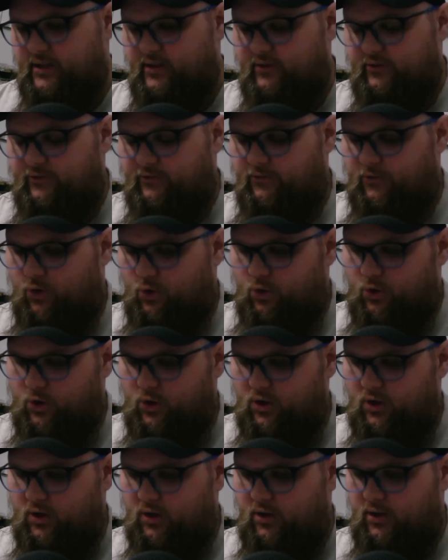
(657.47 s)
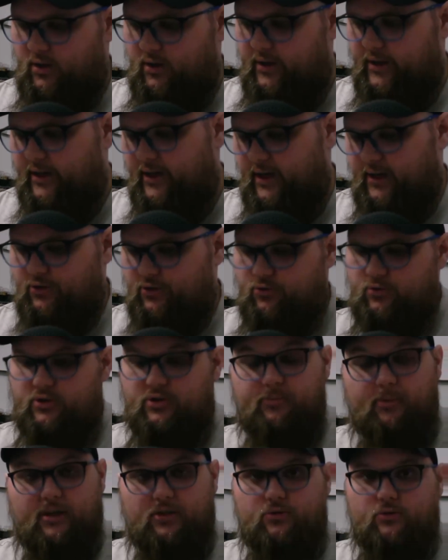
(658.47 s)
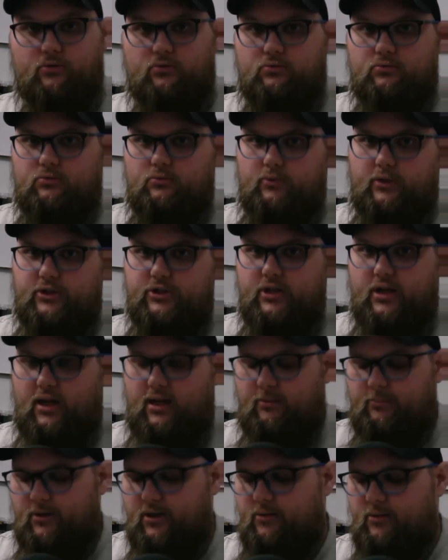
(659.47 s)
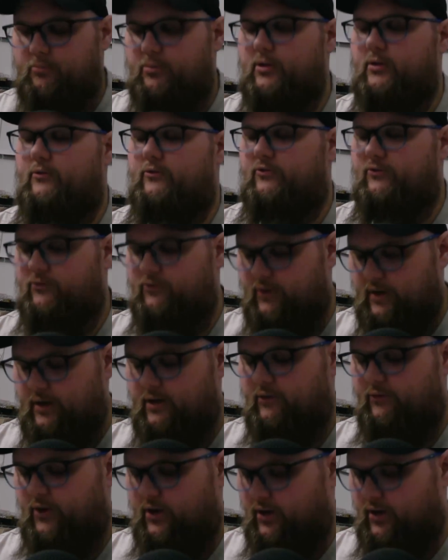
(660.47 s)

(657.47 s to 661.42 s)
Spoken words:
for an extra special, which came up very, very